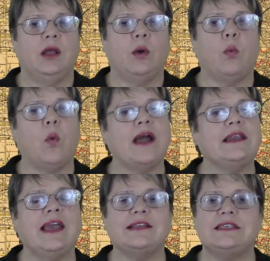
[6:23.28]

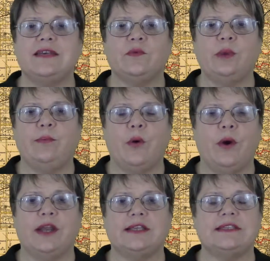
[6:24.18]
One guest even
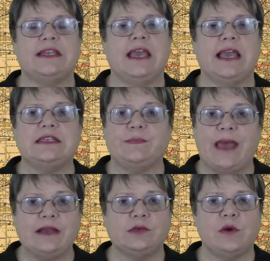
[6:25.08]
reported seeing a
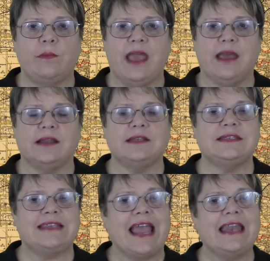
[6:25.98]
spectral man
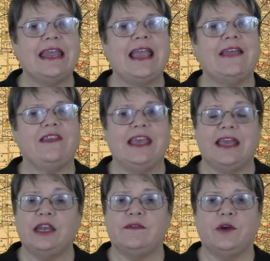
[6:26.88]
standing at the
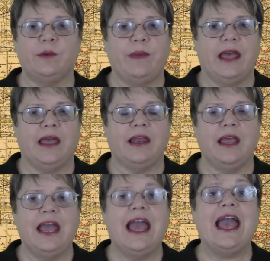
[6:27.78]
end of her bed
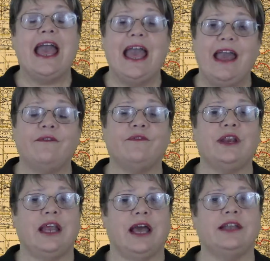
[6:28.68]

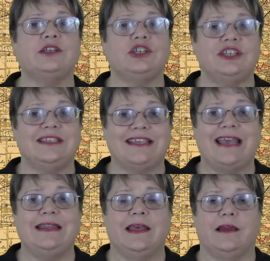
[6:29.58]
every night she
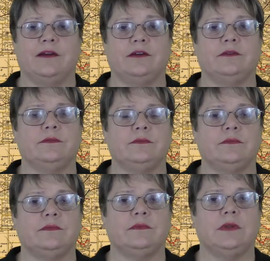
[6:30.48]
stayed there.
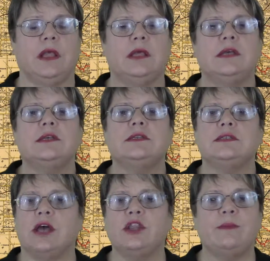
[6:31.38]

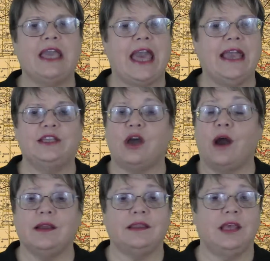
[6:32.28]
So the McCains
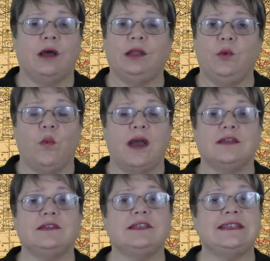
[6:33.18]
aren't the only
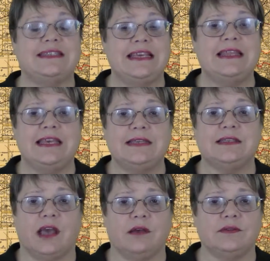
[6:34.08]
ones to see these
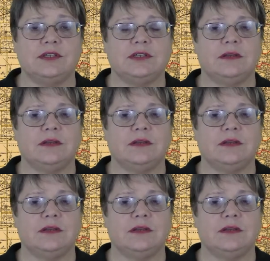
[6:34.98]
ghosts.